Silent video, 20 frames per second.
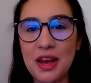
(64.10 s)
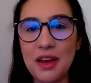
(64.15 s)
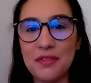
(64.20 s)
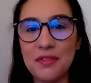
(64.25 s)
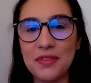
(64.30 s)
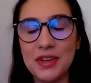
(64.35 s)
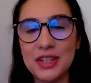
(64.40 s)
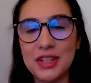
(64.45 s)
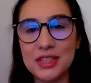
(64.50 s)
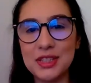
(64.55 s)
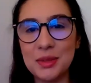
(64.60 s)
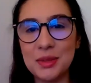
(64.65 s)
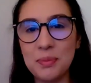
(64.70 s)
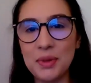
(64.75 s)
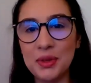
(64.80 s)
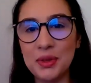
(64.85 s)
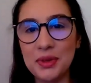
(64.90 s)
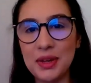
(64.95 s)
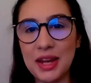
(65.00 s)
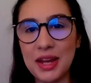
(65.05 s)
you have finished the
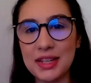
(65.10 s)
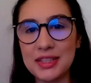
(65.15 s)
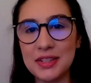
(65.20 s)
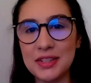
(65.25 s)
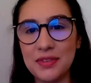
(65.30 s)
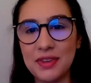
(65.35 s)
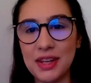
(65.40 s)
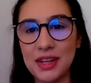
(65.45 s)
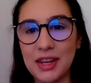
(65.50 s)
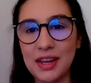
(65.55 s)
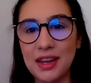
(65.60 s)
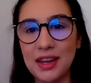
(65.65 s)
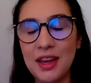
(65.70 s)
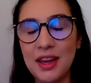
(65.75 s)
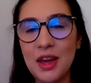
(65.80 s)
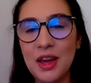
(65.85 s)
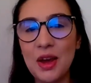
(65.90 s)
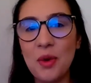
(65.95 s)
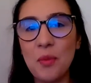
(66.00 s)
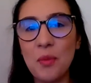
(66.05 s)
balloon activity,
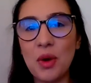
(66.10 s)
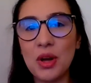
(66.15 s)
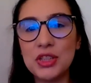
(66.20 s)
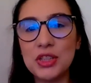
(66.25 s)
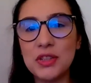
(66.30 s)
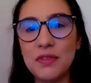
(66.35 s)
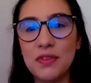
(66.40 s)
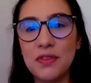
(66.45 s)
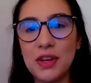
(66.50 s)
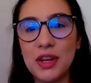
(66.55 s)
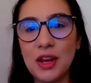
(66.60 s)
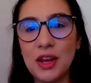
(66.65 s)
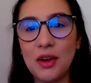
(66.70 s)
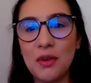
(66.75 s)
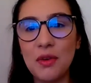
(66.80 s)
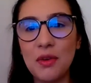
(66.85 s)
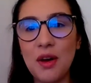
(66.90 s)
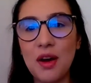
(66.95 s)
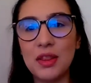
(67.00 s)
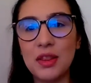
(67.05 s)
watch a
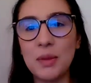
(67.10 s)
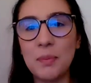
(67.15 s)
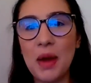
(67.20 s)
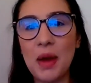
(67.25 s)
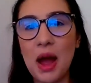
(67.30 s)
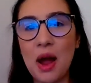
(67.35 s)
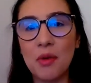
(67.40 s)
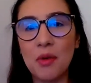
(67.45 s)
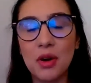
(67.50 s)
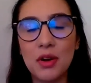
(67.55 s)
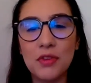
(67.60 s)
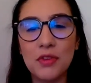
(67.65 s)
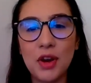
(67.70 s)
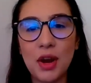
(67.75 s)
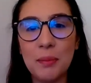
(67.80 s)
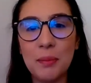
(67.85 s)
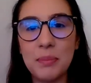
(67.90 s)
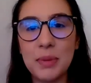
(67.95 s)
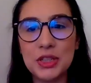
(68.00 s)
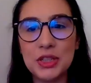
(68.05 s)
video on the power of
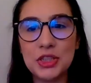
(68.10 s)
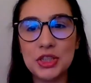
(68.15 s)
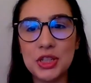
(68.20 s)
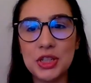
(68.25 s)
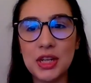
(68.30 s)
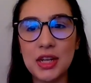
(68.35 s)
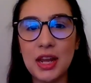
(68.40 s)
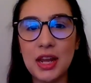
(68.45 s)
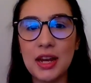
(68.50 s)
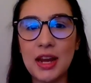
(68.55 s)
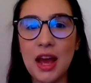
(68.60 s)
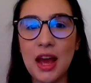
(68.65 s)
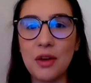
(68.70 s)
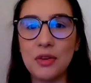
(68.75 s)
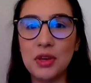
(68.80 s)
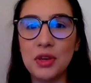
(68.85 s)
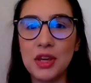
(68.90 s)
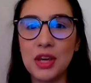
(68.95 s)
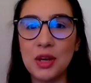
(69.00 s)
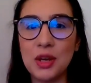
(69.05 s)
your ambition and
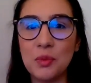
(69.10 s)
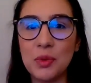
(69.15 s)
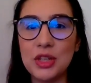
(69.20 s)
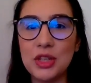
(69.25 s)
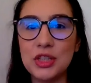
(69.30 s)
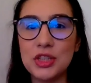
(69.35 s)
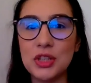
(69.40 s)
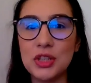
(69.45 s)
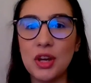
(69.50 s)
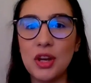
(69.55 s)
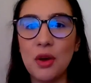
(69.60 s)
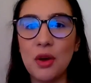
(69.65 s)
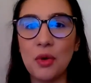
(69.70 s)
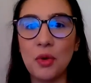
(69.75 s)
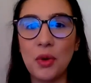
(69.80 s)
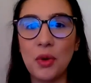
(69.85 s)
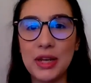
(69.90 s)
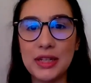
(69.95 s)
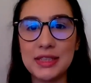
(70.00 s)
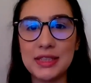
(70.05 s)
how you can reach
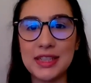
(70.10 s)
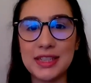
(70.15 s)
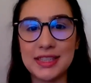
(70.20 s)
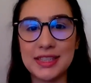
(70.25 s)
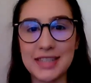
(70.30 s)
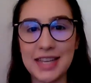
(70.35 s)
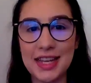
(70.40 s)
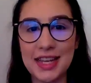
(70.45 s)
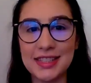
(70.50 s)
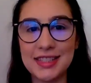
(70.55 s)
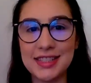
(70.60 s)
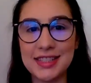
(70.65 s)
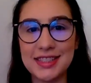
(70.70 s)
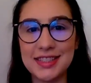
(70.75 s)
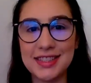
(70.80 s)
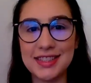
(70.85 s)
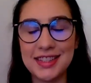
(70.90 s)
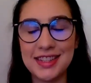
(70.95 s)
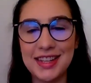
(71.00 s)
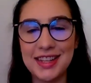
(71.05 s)
great
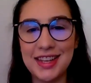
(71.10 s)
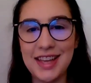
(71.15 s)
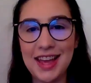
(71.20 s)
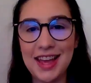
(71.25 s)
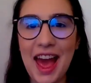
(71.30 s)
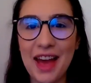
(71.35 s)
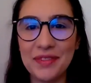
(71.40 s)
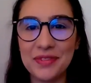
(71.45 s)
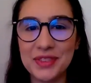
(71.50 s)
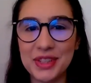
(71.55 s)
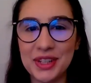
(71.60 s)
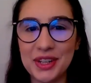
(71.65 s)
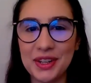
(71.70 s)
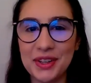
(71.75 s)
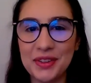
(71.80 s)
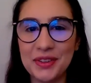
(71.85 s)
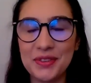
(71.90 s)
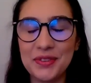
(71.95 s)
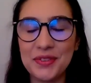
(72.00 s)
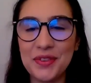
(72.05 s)
success.
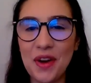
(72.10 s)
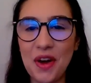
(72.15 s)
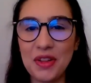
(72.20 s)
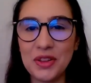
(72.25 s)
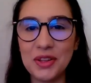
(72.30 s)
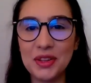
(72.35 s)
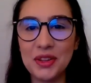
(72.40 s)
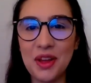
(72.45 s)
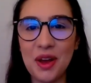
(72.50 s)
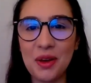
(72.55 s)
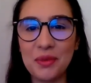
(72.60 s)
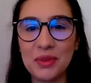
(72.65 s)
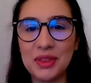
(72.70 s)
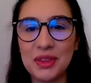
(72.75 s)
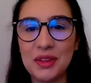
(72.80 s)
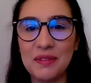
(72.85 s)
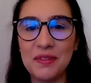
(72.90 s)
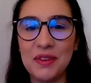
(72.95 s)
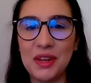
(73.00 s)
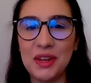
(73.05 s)
After, follow along
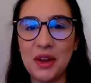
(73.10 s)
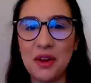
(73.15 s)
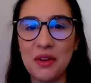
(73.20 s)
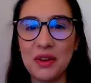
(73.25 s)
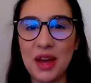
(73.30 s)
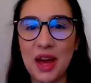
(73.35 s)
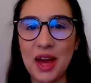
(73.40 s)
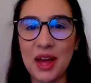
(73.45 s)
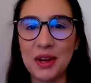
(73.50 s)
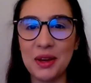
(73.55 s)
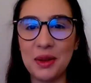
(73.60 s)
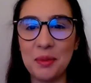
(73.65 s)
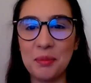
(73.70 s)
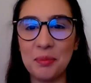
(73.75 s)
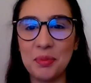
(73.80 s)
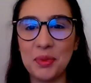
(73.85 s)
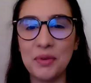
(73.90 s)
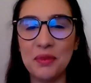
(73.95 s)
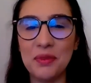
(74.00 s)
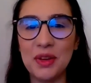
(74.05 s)
with the video on how to
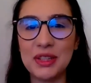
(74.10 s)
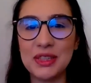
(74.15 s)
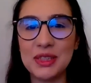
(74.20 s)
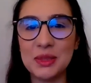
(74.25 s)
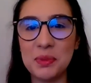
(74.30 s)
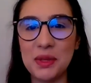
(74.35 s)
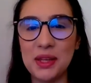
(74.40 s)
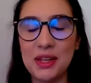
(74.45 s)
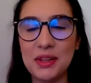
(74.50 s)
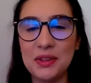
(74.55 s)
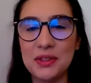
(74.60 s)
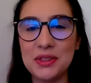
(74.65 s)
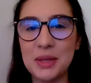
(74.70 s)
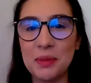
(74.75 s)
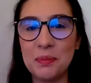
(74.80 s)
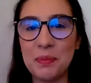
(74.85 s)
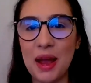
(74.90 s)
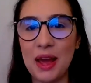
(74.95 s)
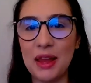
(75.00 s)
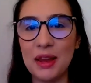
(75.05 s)
improve your speed
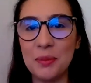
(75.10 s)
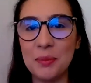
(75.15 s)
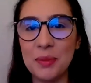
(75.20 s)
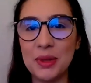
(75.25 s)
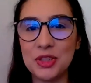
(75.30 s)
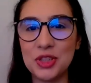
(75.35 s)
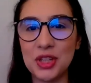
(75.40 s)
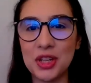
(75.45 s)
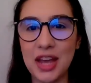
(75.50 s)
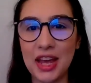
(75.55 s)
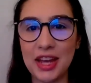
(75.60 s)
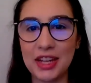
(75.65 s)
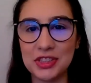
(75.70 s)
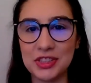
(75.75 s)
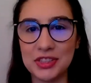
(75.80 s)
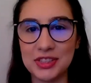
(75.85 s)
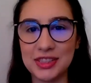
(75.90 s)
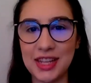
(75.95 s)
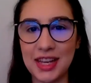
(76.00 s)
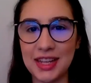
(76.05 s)
using plyometric
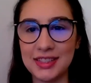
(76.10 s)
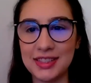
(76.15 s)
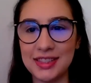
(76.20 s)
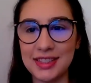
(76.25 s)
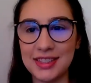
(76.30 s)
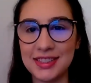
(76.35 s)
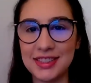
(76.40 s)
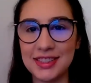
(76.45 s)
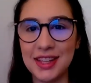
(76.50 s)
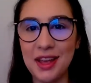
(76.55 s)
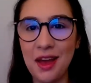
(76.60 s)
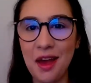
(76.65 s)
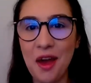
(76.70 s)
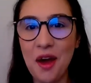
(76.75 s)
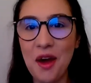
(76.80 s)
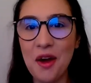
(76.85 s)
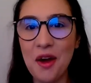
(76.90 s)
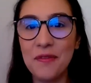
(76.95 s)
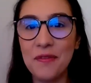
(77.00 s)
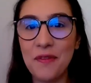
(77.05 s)
exercises.
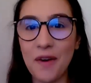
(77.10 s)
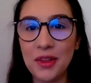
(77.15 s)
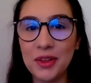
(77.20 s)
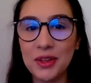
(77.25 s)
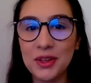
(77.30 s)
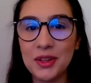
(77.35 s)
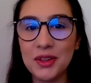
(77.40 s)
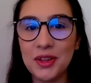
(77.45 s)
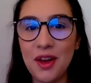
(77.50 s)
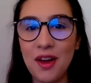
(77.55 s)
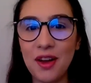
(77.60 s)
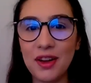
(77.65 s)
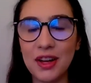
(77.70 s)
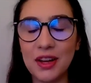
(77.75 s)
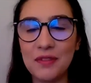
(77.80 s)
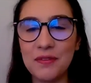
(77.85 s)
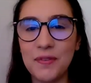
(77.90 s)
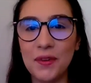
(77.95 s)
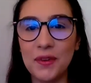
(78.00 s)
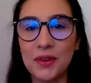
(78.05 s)
Follow
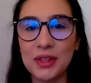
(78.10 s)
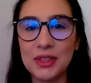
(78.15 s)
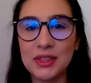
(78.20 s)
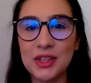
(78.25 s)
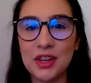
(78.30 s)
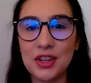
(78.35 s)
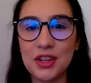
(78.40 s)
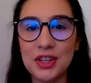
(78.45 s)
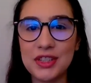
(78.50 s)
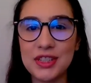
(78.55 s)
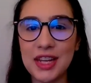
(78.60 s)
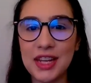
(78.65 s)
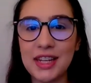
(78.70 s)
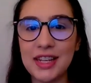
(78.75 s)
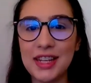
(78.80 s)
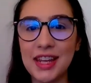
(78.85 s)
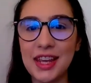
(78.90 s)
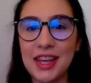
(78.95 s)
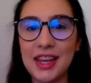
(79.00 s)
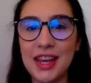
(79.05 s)
along and focus on your
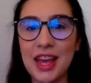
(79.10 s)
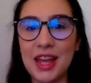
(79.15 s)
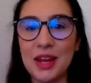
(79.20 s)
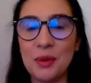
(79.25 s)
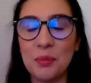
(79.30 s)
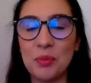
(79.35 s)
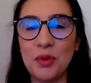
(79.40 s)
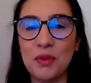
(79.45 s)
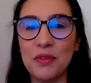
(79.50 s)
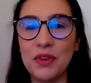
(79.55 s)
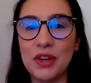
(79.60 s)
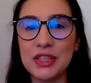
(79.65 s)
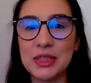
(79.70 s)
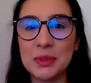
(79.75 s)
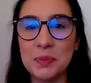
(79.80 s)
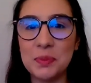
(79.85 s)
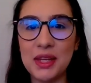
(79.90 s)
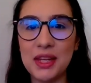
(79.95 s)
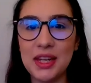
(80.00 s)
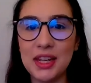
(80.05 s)
technique and improve your
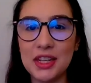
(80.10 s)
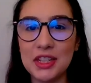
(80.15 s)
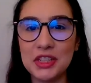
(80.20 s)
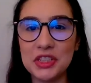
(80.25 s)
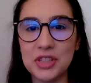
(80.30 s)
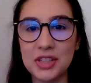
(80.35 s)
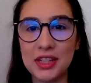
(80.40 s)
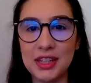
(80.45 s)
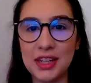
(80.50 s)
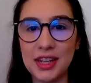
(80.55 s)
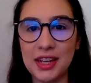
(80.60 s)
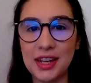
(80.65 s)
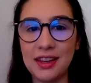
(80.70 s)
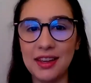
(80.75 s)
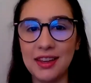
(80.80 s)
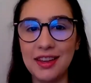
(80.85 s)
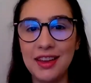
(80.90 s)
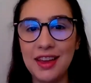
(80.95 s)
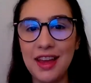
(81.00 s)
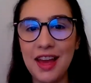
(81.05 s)
speed and agility.
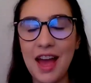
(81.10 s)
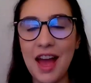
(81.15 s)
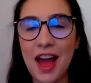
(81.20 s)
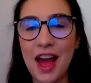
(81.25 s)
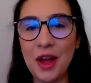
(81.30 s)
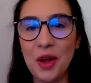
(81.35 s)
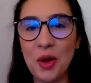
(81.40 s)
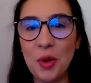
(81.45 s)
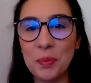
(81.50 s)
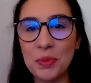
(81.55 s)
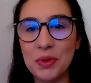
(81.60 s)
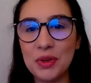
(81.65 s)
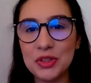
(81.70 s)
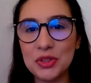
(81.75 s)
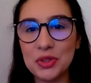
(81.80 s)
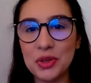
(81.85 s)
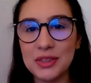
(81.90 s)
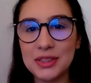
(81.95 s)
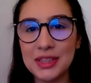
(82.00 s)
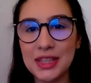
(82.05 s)
I hope you
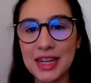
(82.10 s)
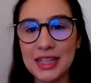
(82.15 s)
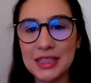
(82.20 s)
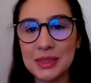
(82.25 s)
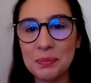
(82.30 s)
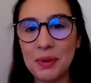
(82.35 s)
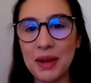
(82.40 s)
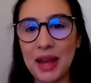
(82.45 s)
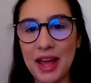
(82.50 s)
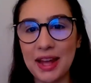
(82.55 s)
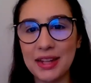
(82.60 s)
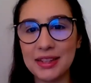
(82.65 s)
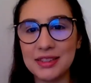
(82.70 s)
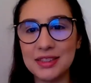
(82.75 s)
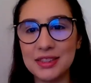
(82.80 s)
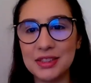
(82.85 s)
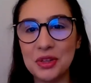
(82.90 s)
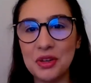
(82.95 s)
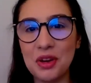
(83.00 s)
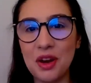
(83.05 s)
enjoyed today's
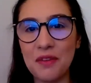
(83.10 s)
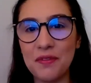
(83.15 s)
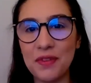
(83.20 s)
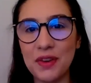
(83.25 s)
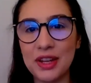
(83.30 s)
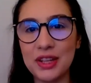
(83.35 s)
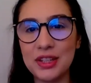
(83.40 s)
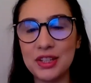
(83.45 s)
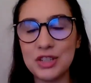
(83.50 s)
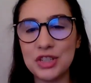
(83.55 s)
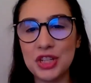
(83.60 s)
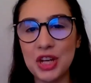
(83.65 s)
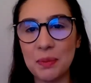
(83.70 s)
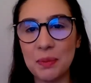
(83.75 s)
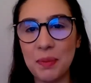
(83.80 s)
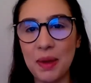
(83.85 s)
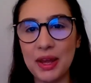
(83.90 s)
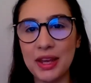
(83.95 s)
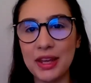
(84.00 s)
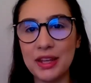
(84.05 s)
plans. Do not forget to
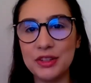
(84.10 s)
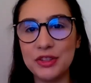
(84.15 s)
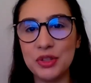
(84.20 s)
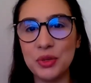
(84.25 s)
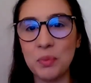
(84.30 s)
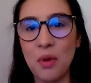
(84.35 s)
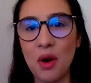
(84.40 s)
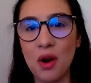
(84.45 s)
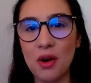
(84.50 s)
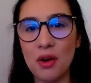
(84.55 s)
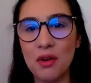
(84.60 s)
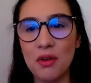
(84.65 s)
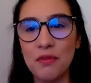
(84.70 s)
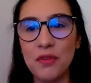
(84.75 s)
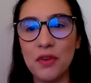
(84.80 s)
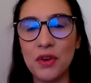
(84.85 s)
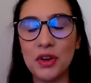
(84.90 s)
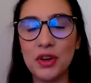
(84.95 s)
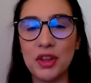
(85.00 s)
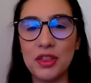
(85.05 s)
check back in
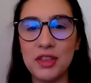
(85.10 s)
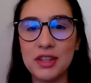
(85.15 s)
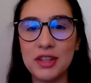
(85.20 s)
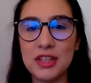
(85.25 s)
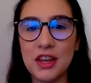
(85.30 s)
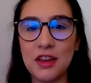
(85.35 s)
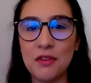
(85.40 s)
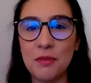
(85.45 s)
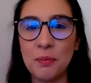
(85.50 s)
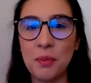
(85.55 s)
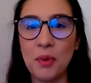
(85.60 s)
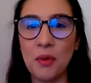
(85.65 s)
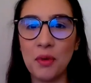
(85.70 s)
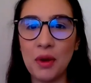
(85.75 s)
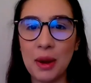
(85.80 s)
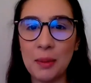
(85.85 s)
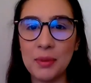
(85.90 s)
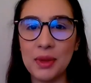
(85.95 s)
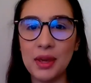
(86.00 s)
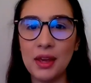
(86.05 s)
tomorrow for another day of
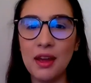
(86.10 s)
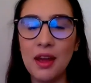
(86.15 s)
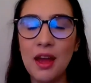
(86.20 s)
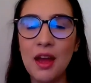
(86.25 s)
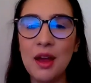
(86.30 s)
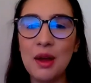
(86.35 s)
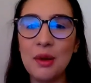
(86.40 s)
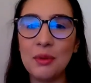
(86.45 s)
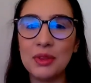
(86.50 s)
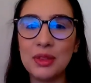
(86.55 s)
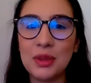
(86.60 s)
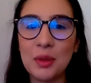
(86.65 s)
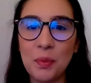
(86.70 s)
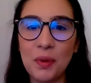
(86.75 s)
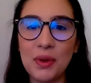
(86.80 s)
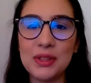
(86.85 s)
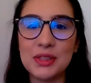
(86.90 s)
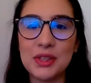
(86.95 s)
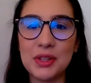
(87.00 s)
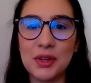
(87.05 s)
programming with the
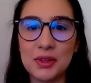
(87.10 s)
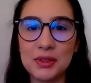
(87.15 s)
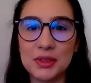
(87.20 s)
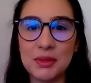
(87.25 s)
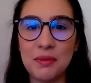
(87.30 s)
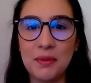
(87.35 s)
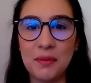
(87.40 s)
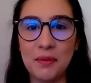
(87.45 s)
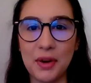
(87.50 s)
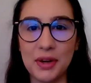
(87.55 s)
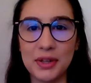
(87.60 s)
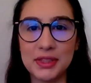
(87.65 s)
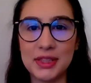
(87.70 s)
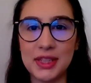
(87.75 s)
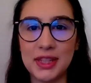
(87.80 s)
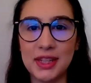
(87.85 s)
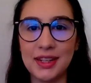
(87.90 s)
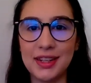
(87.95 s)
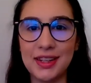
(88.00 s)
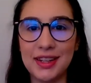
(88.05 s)
Boys and Girls of
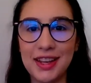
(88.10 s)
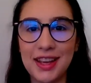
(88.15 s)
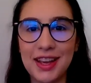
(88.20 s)
Carson.